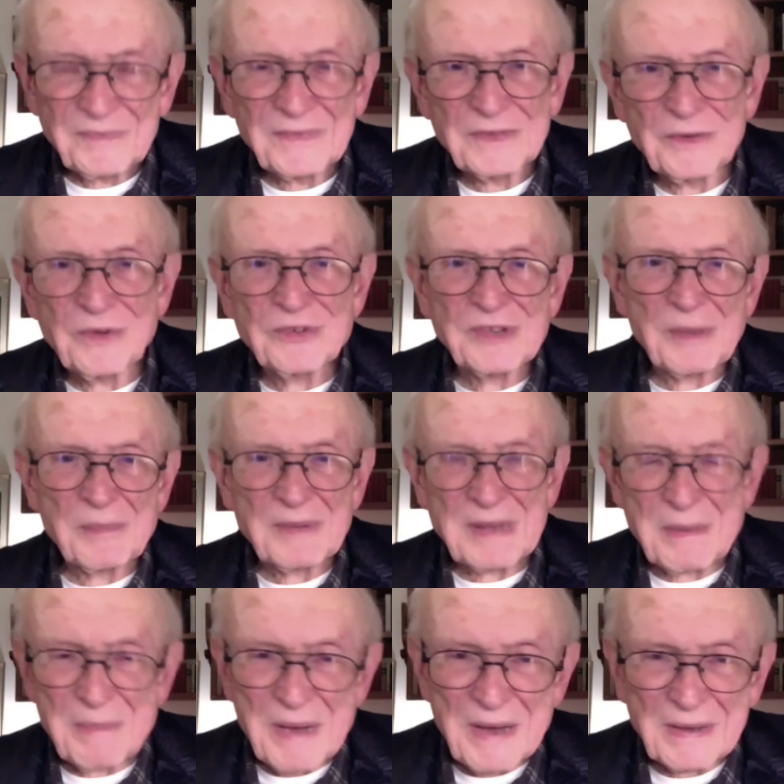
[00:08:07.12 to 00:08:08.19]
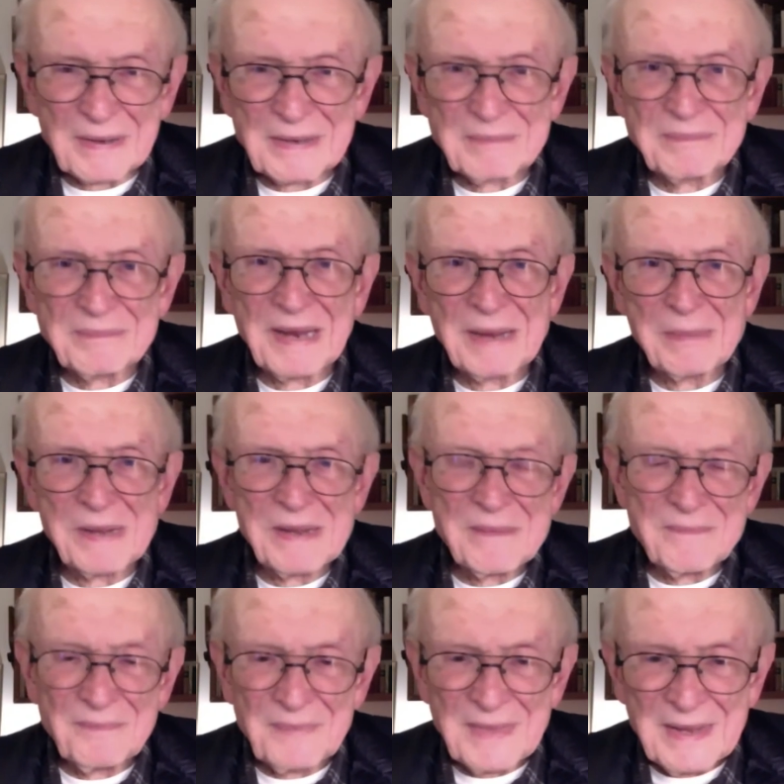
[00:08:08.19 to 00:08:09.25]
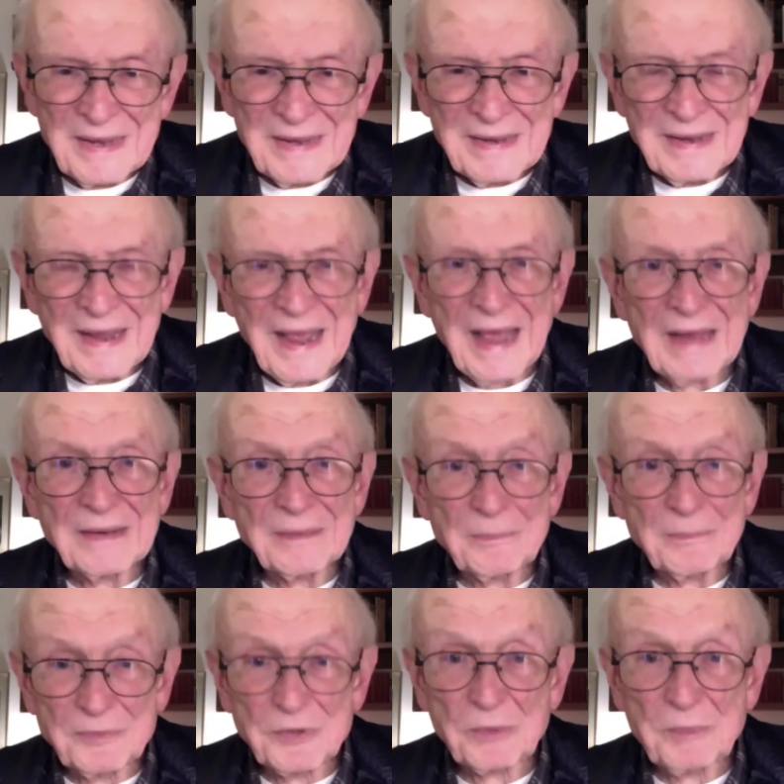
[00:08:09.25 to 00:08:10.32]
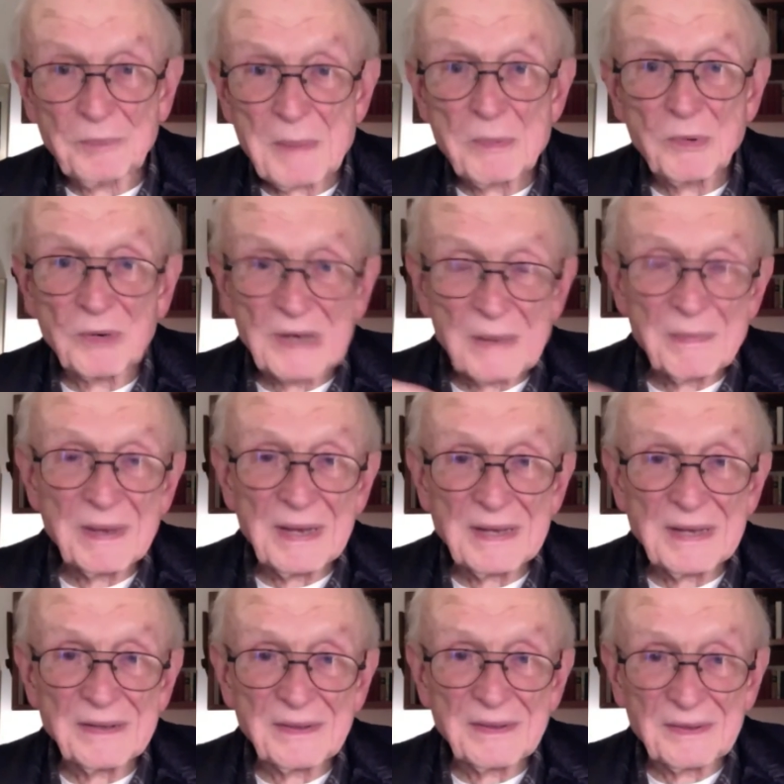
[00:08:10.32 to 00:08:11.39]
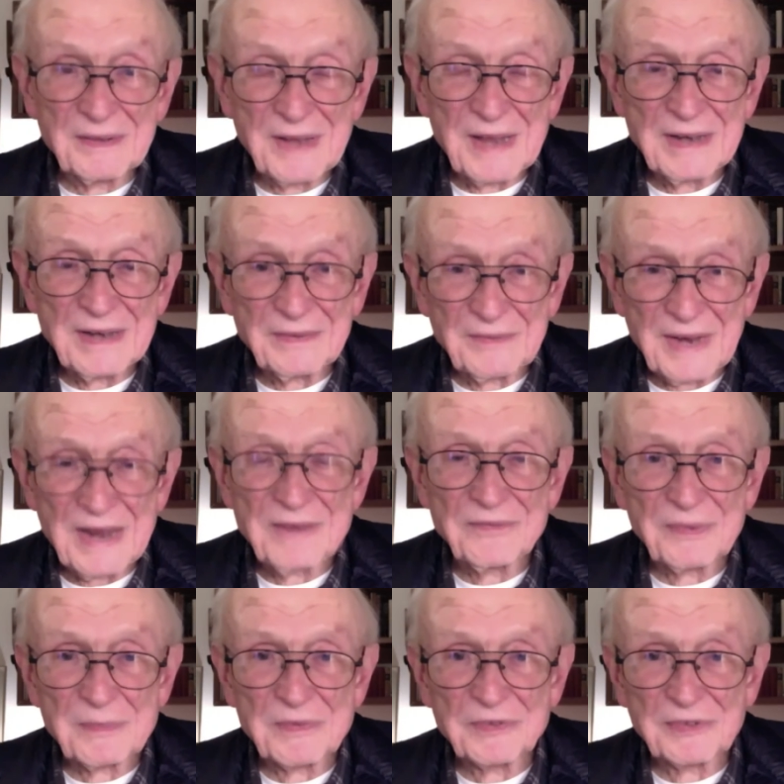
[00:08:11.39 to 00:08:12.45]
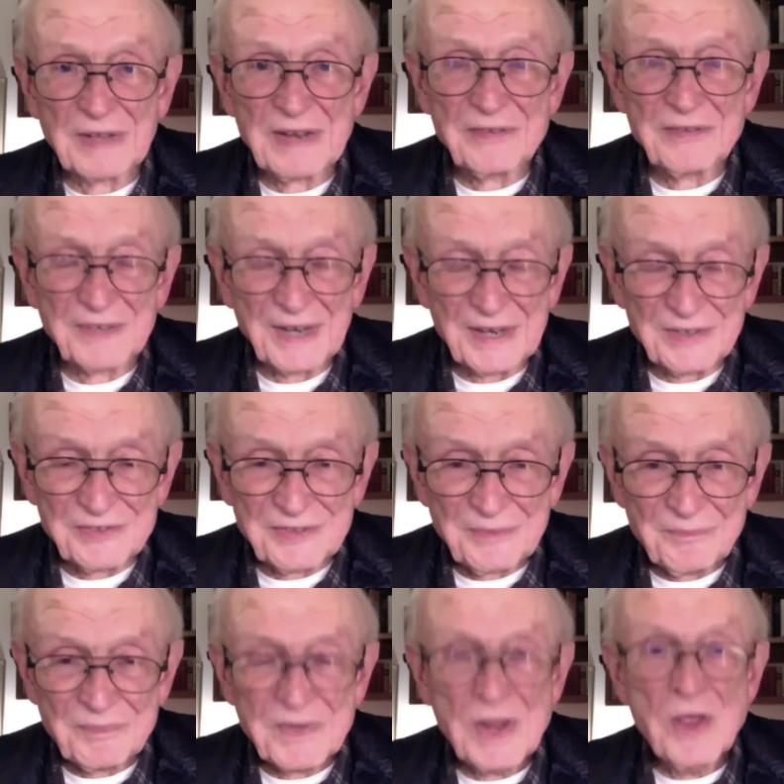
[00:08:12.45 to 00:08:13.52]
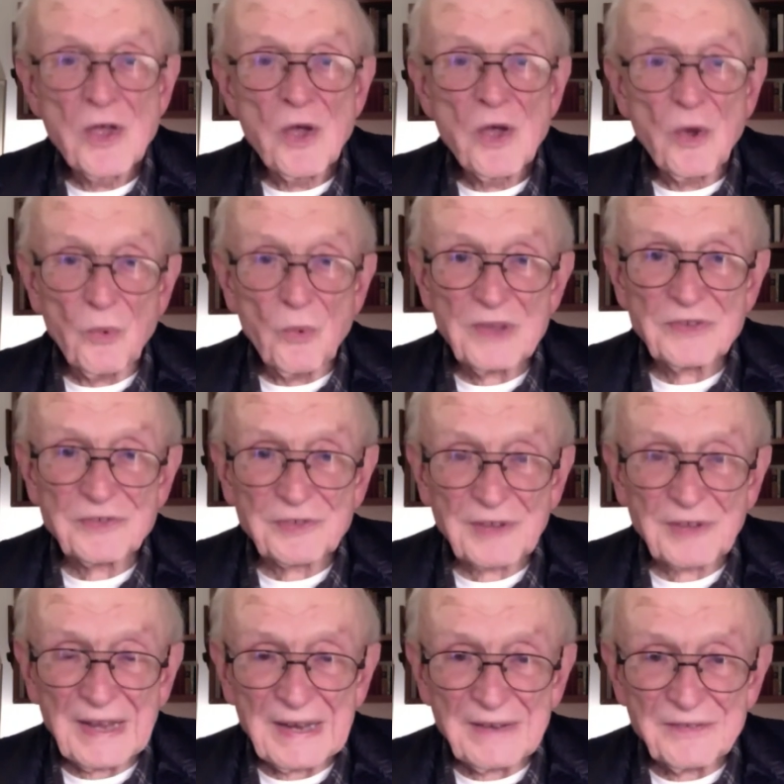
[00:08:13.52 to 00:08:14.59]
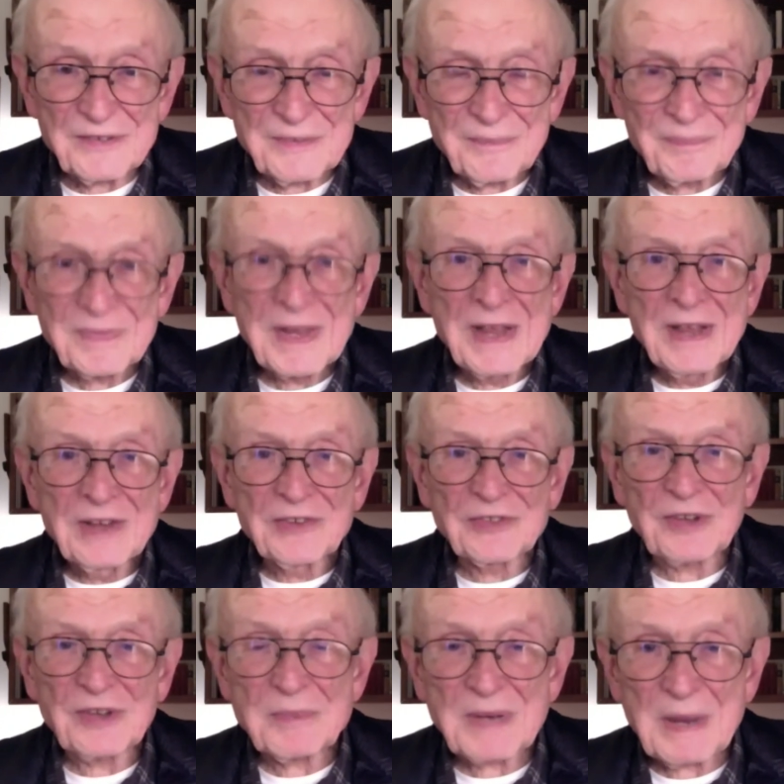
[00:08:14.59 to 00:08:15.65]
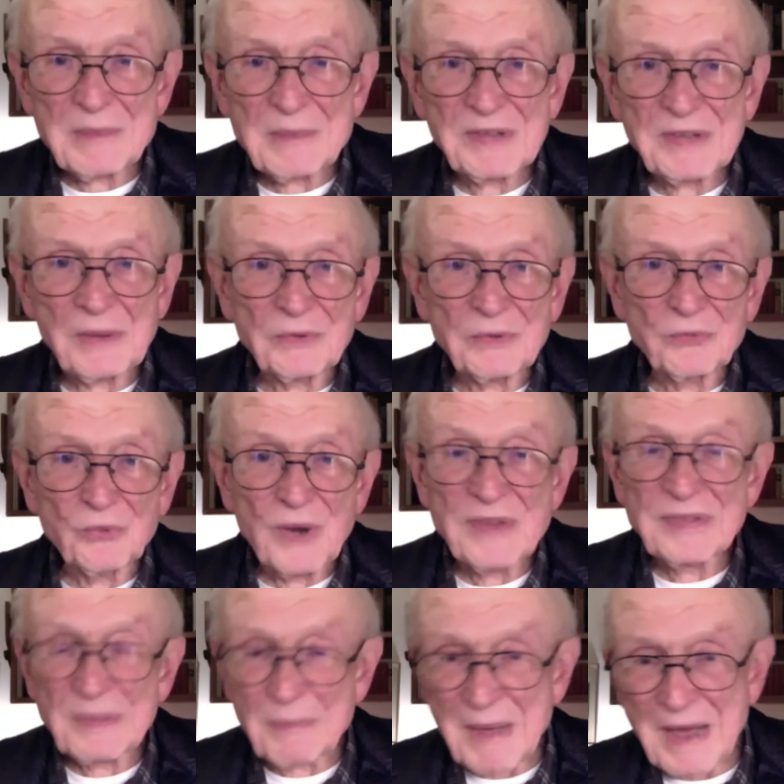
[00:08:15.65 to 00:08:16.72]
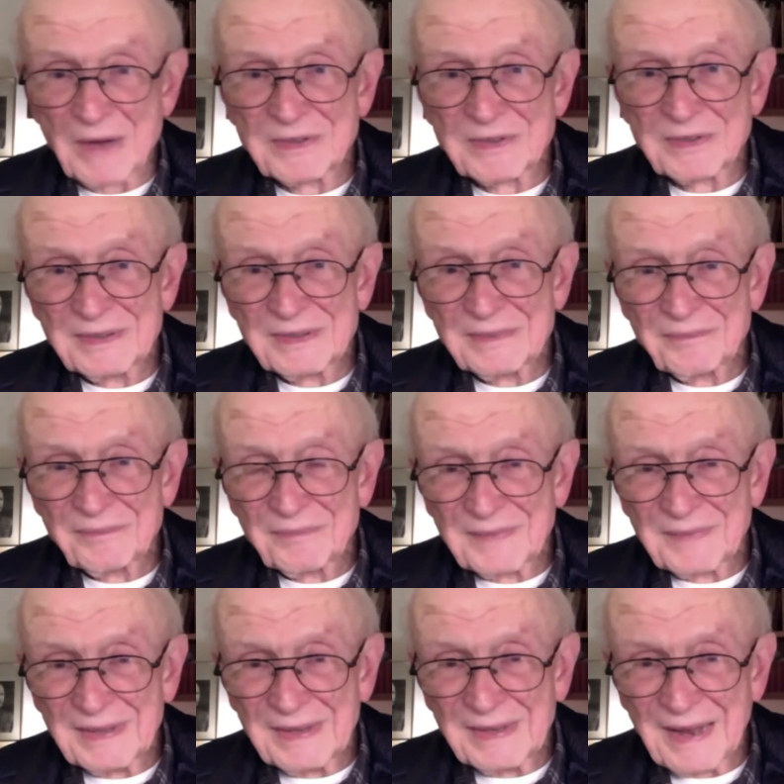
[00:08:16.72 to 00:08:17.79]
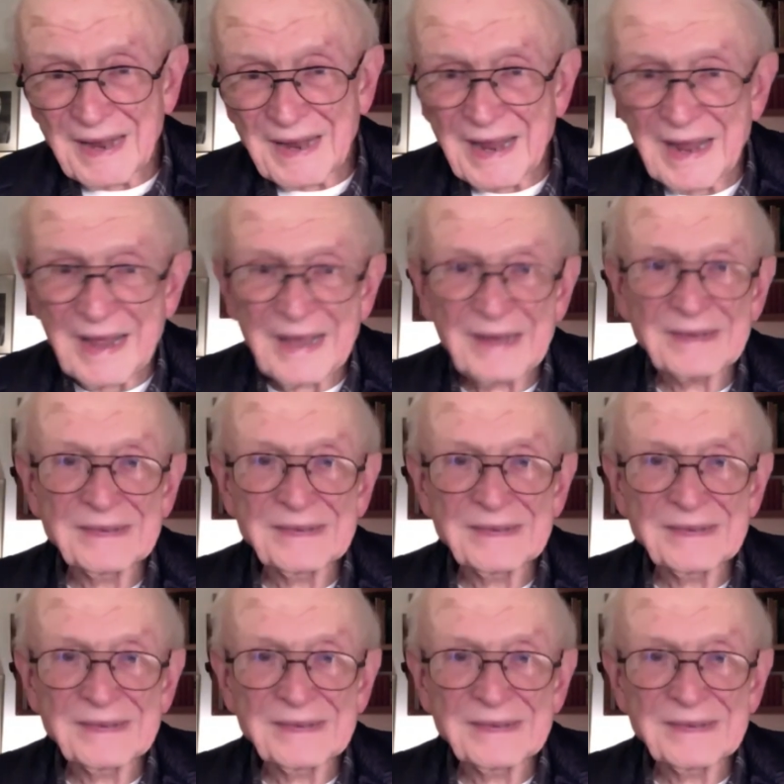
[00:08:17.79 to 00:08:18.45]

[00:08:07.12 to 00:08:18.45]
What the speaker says: something about it, maybe. And so people were coming in from the slave states with slaves. Sometimes they would rent them out and